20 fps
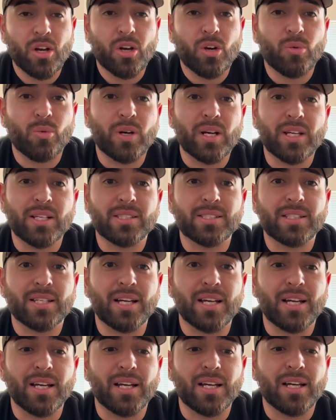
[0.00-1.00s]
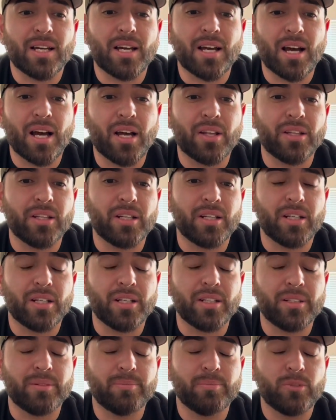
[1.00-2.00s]
was on
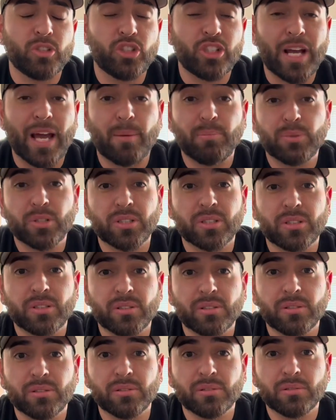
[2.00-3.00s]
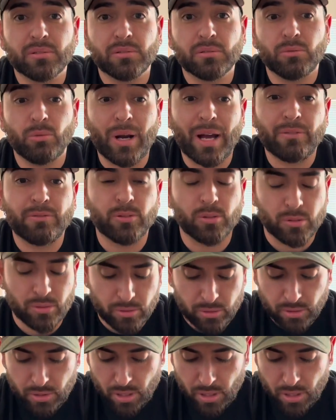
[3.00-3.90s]
the Champs raffle,